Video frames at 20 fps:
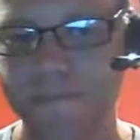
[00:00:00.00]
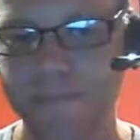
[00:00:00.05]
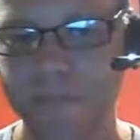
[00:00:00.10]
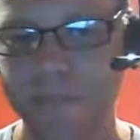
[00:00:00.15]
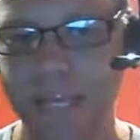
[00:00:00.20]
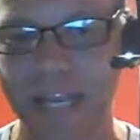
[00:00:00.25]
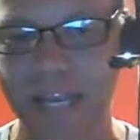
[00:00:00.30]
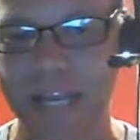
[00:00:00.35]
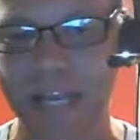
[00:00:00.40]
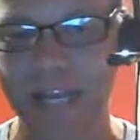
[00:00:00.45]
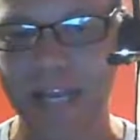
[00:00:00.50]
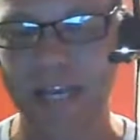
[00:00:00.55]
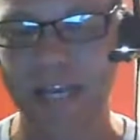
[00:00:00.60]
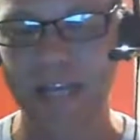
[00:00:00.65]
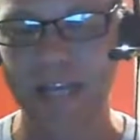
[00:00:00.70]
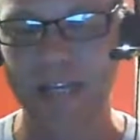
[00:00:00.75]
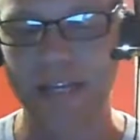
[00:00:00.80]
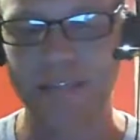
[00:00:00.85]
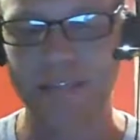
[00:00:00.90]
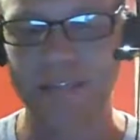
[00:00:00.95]

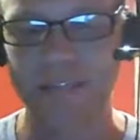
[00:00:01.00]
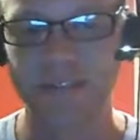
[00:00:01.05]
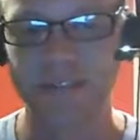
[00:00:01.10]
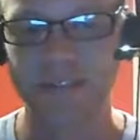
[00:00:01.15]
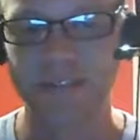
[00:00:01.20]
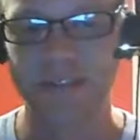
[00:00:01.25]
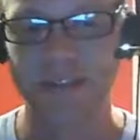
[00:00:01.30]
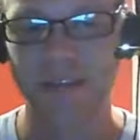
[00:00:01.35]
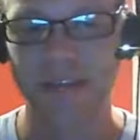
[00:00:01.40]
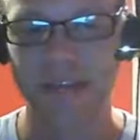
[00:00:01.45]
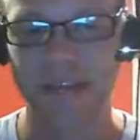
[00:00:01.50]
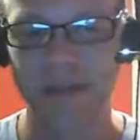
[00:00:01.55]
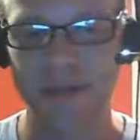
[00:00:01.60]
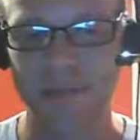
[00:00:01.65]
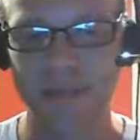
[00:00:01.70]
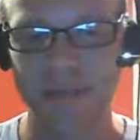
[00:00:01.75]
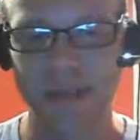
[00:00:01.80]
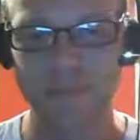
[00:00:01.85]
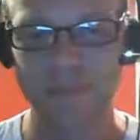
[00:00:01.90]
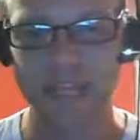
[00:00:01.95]
and then
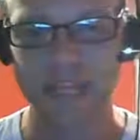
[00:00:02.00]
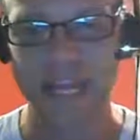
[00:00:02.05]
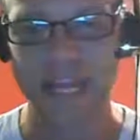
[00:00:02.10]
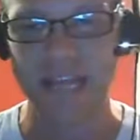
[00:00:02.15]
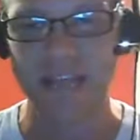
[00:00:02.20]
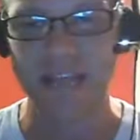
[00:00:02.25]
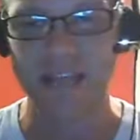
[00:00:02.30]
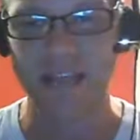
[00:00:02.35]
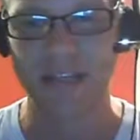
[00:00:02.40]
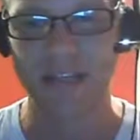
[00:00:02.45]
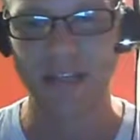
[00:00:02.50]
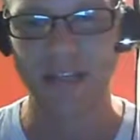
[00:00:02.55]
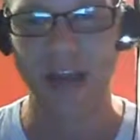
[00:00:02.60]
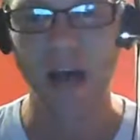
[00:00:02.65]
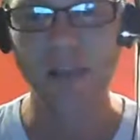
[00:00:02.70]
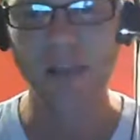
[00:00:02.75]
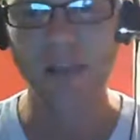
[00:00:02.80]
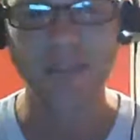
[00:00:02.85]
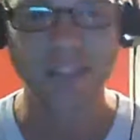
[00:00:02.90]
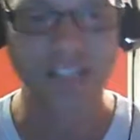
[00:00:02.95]
maybe
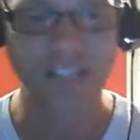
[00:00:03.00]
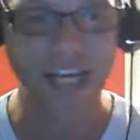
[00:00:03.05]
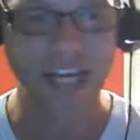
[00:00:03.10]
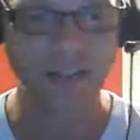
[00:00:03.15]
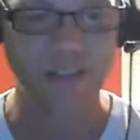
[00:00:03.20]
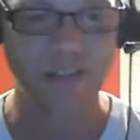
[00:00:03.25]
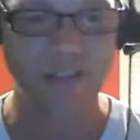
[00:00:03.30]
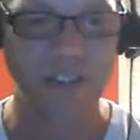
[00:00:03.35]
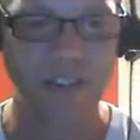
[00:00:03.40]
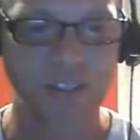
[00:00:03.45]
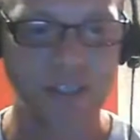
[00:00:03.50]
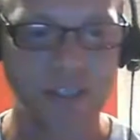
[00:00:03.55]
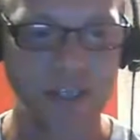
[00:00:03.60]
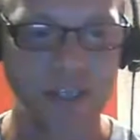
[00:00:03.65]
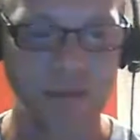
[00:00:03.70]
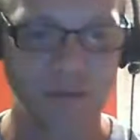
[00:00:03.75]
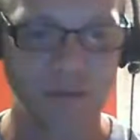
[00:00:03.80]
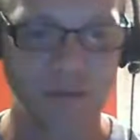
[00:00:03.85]
other channels could get away